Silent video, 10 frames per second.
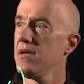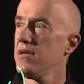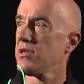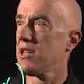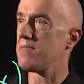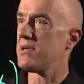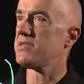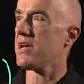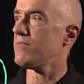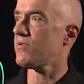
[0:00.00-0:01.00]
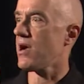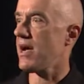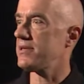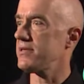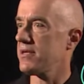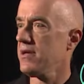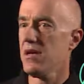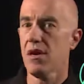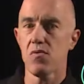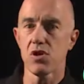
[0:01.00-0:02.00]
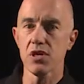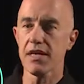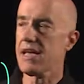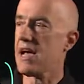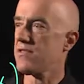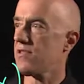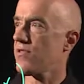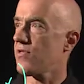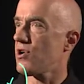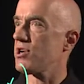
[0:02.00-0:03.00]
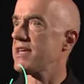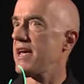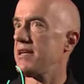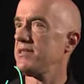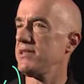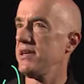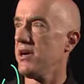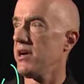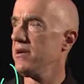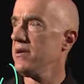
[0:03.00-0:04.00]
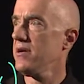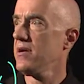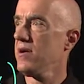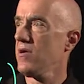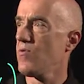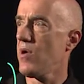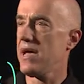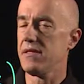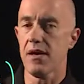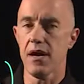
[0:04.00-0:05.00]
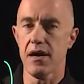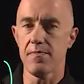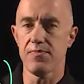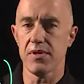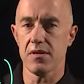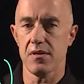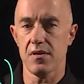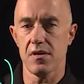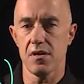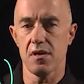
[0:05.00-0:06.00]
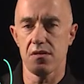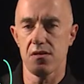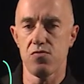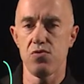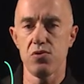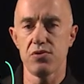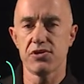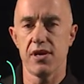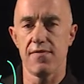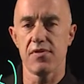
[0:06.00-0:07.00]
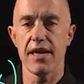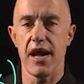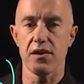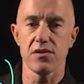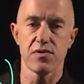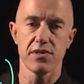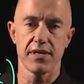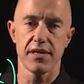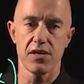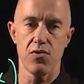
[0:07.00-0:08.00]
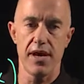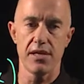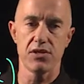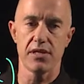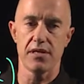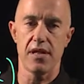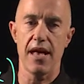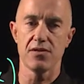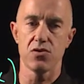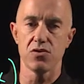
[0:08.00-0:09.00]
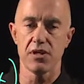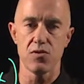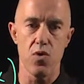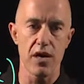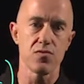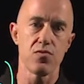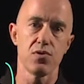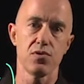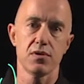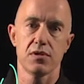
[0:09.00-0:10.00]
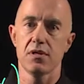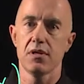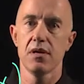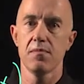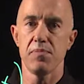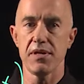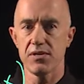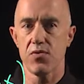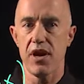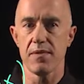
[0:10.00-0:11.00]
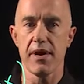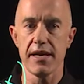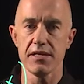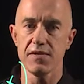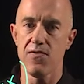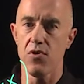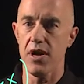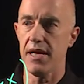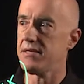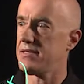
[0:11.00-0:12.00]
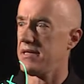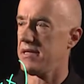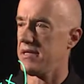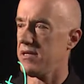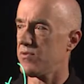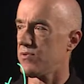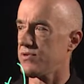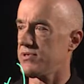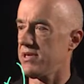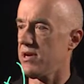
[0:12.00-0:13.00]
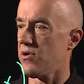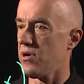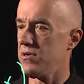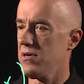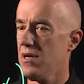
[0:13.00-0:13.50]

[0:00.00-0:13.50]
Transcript: So let me summarize. We're looking at the third case here when um, the roots of the characteristic equation has only one root, b squared minus 4ac equals 0